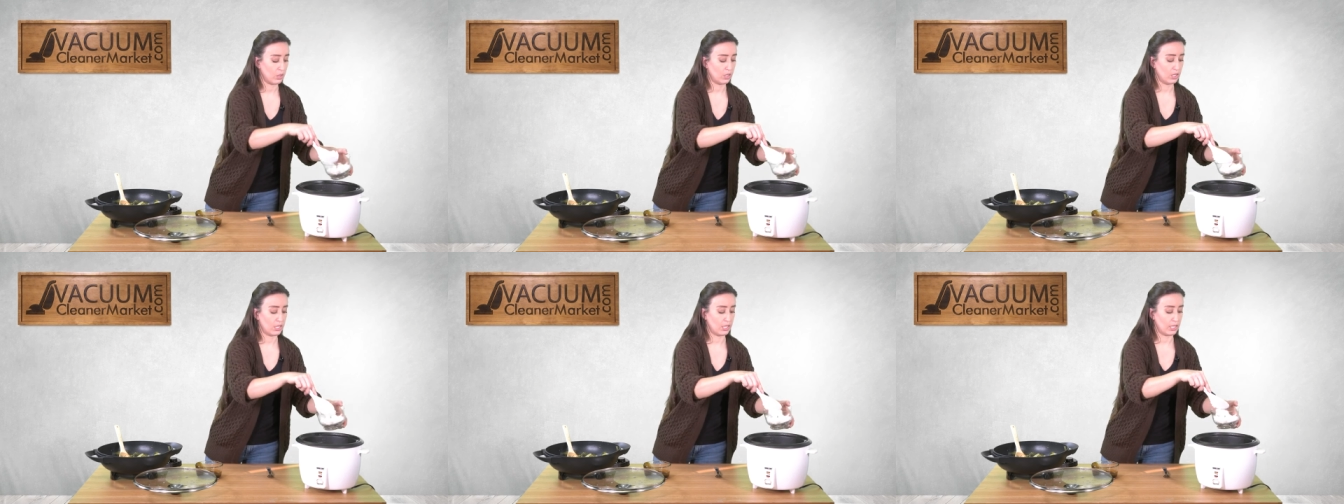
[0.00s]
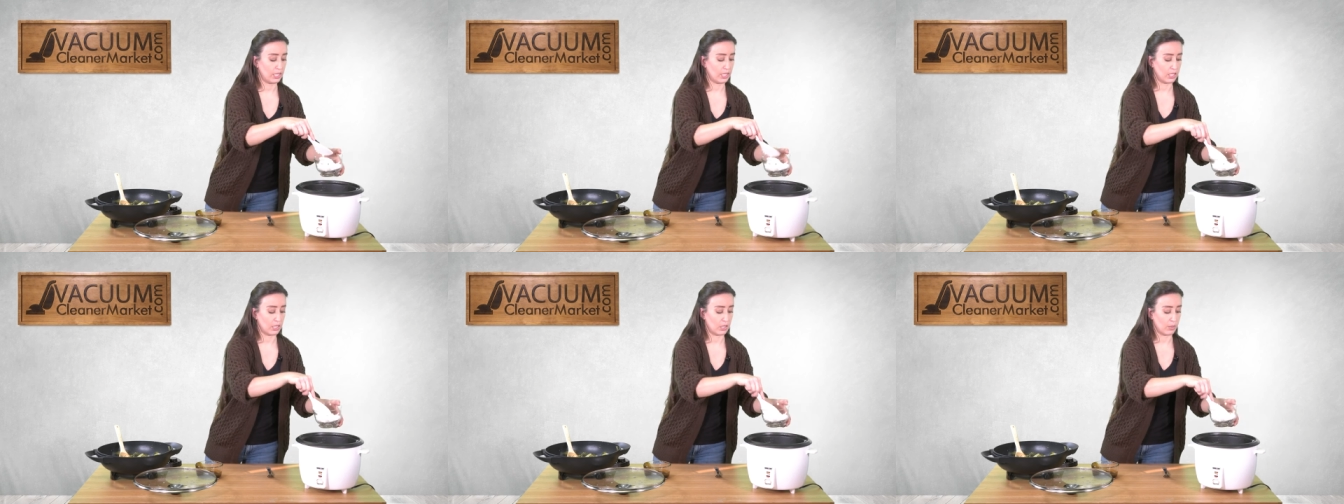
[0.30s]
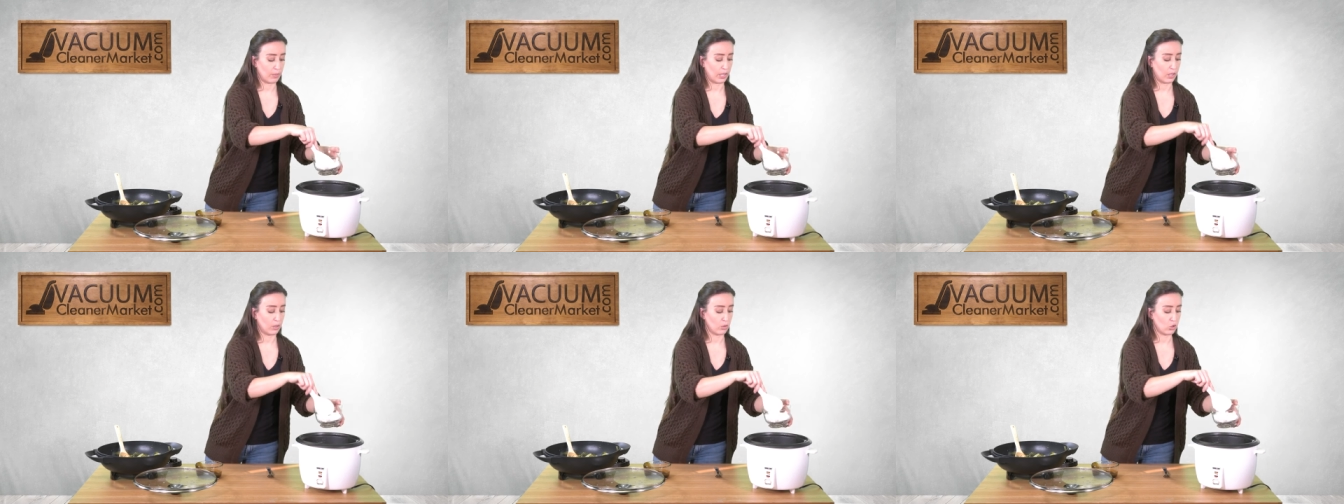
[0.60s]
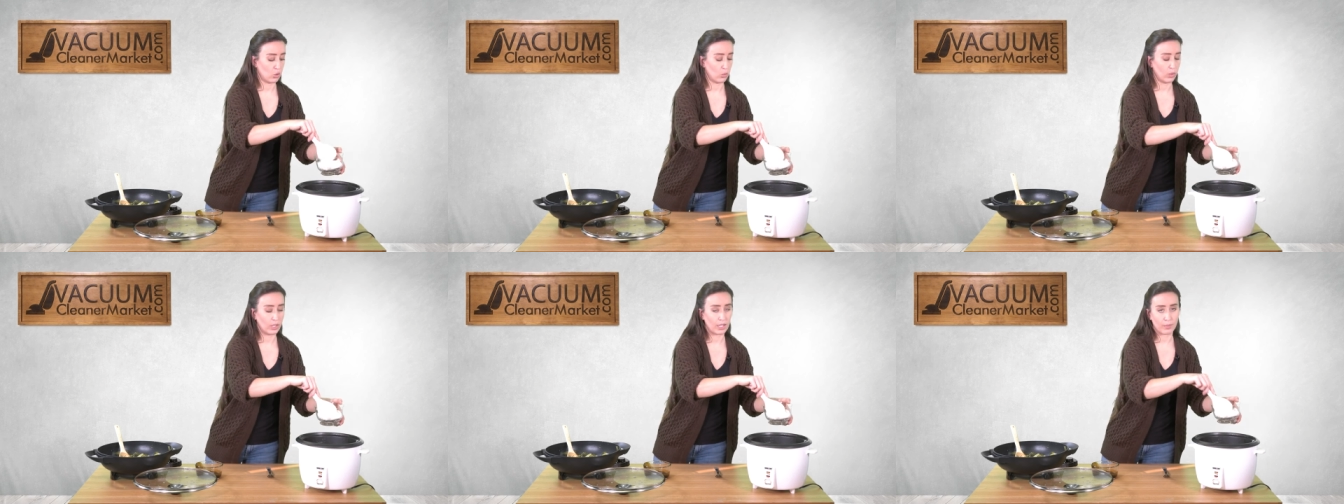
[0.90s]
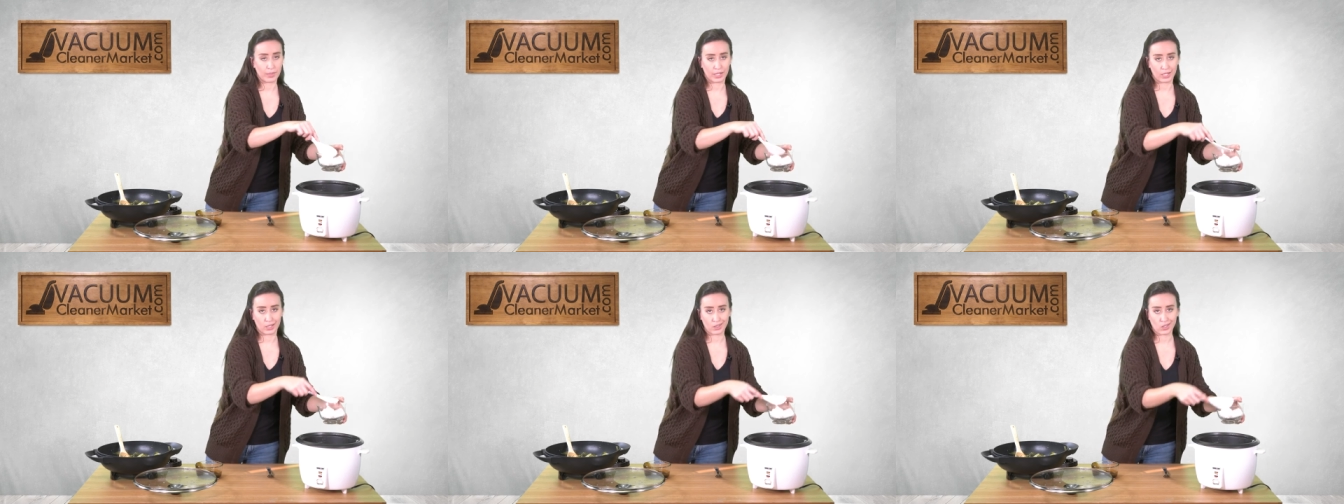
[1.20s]
So this thing is about 20
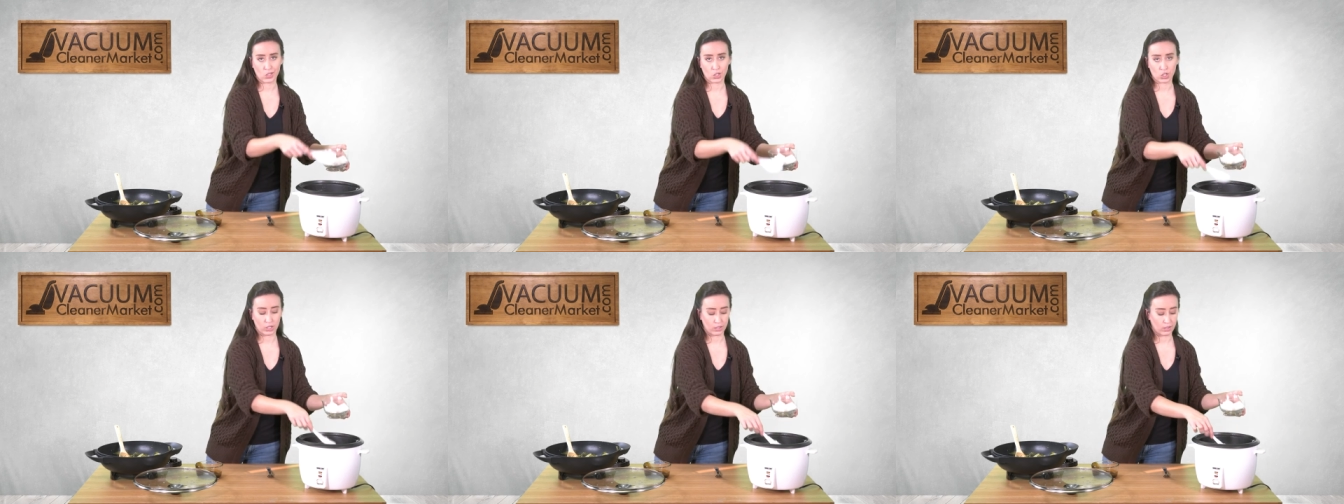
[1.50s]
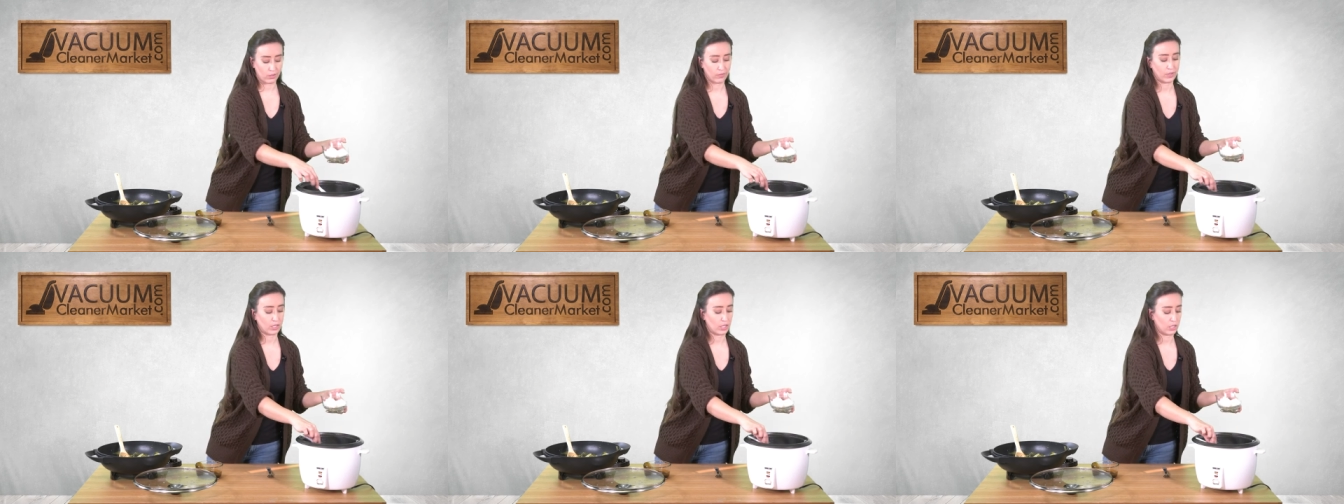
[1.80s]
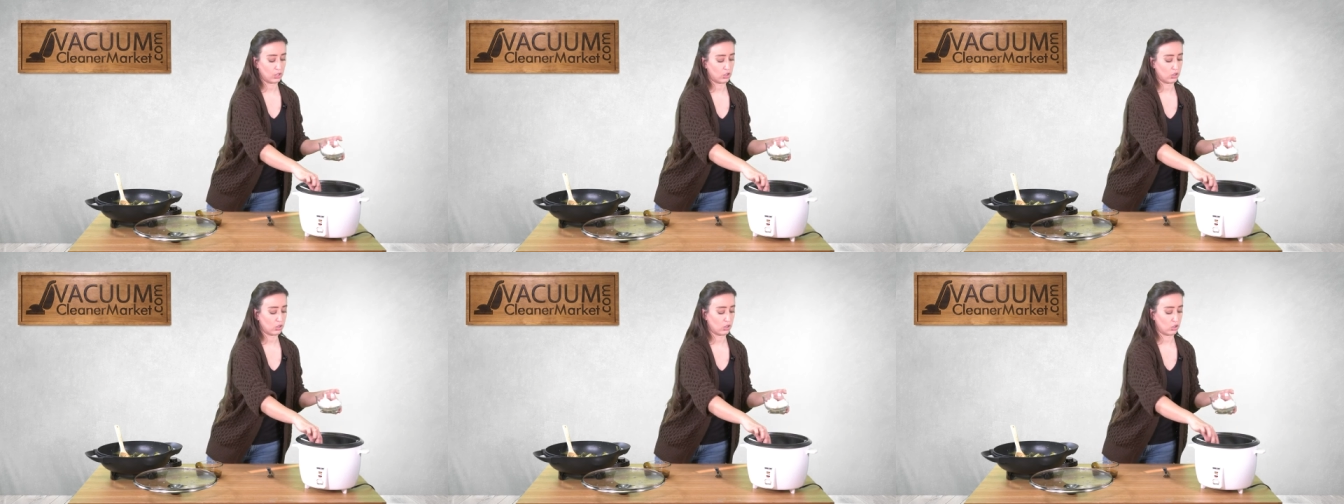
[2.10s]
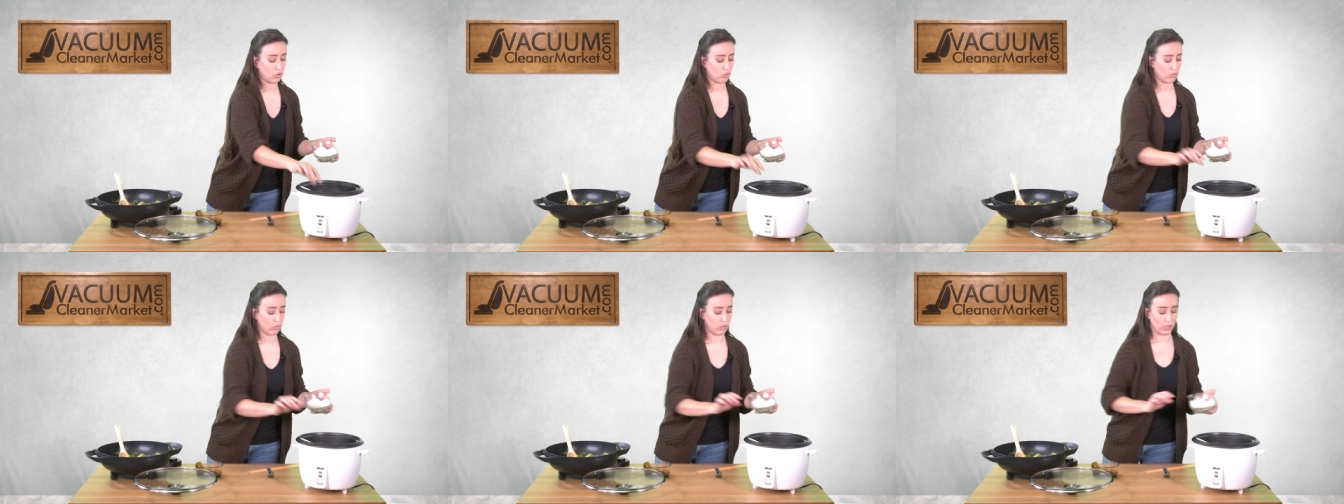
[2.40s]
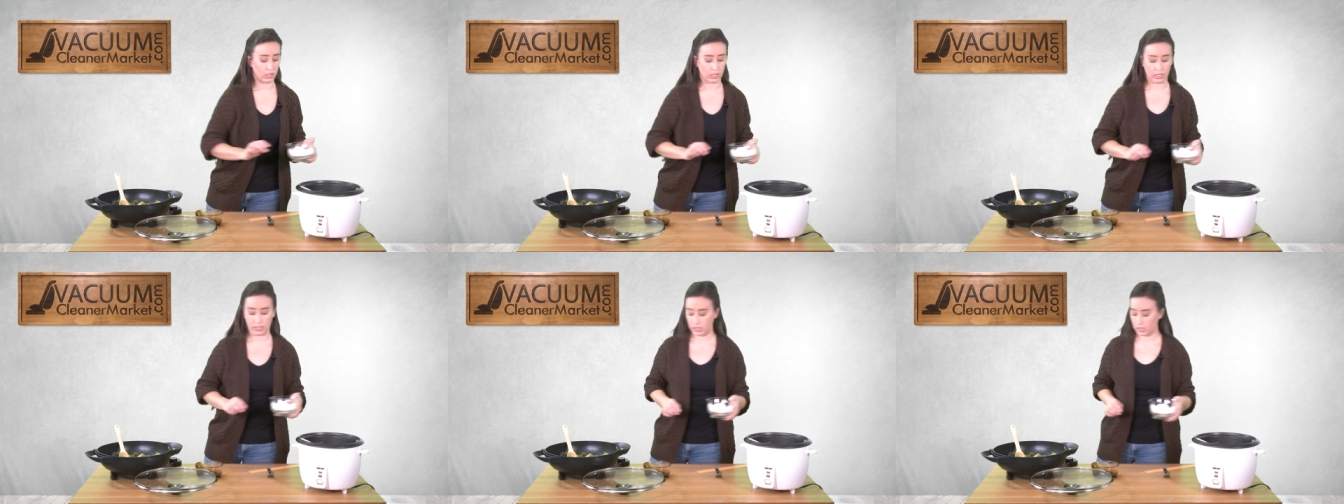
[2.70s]
minutes start to finish. This is
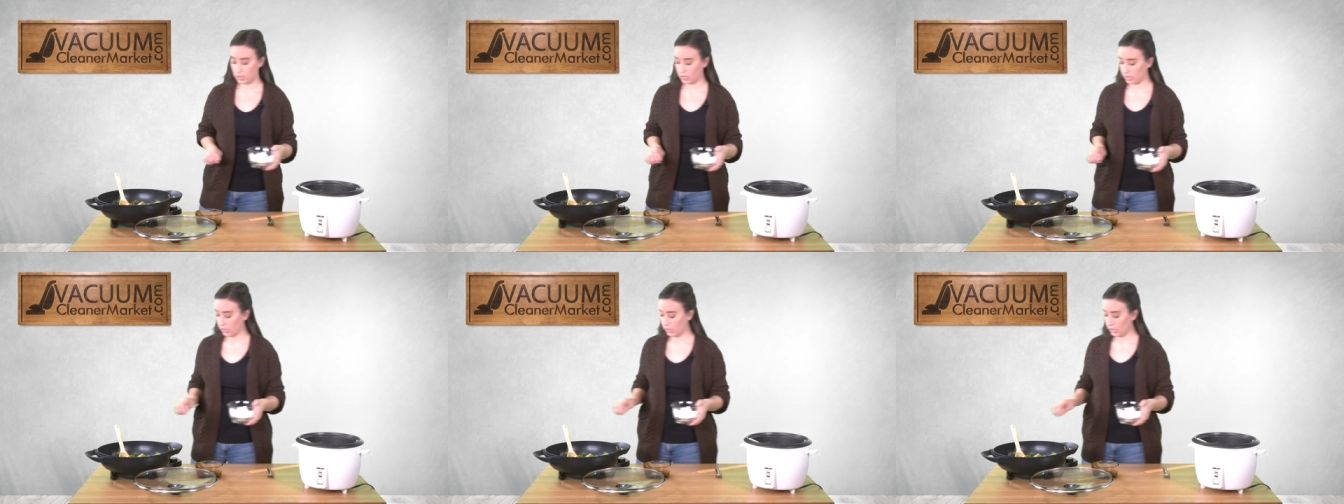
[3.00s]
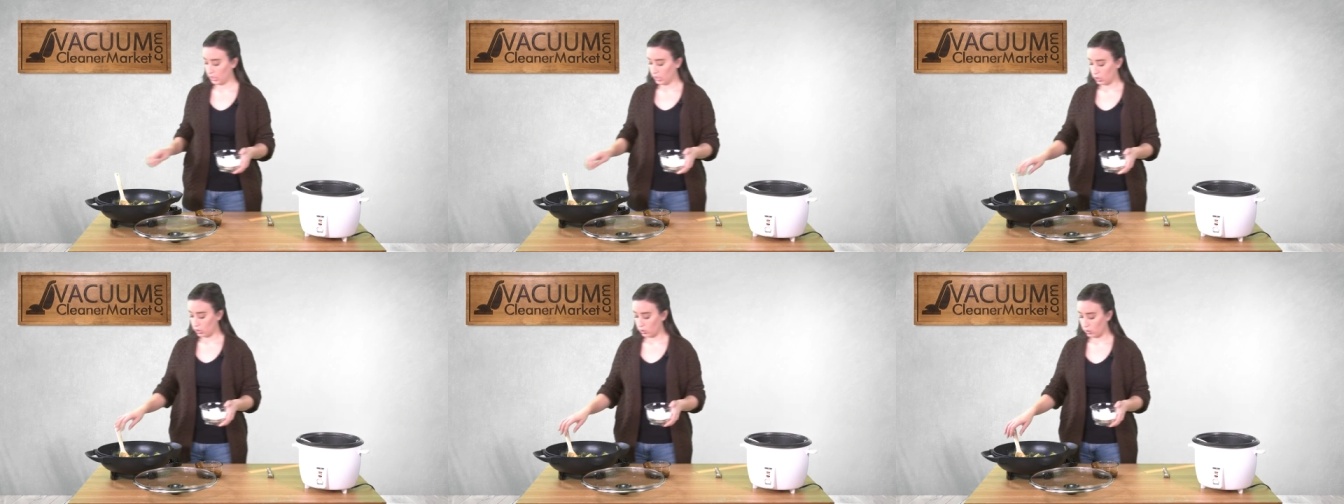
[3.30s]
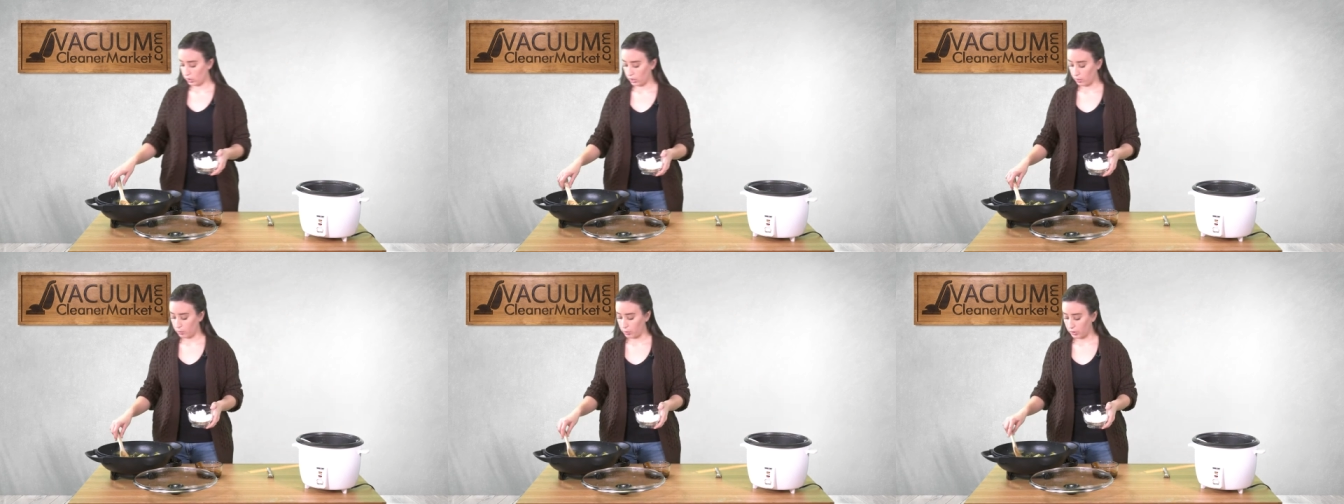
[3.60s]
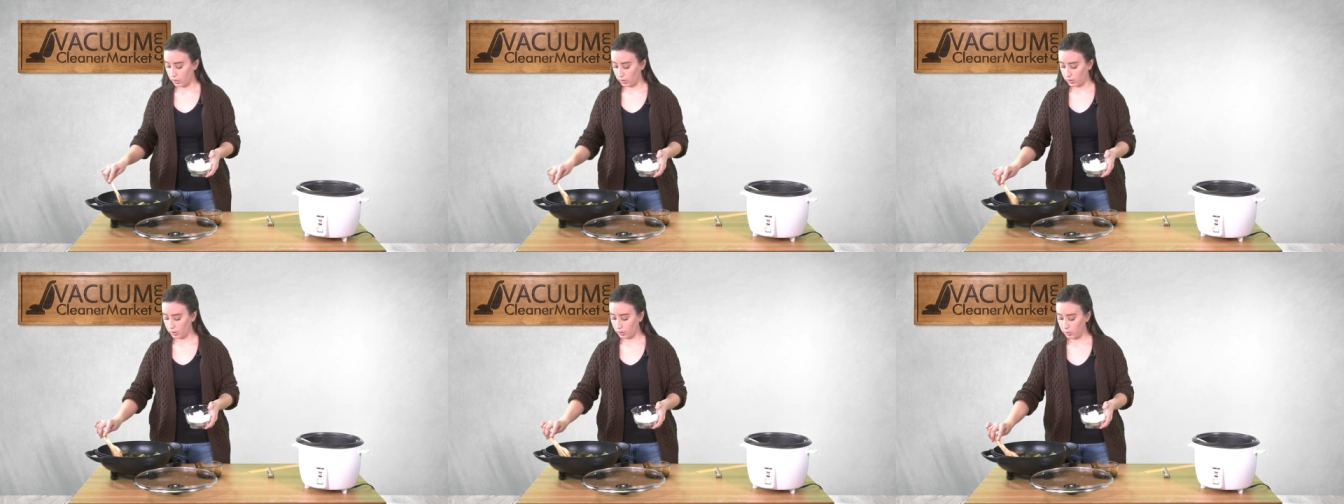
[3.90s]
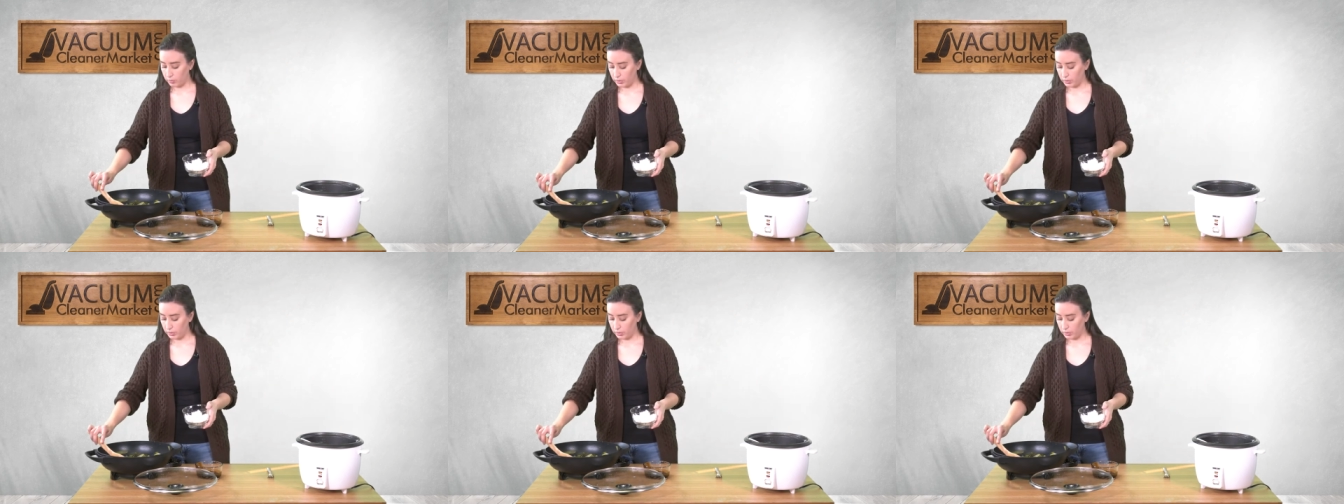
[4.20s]
really nice. So we're gonna put a little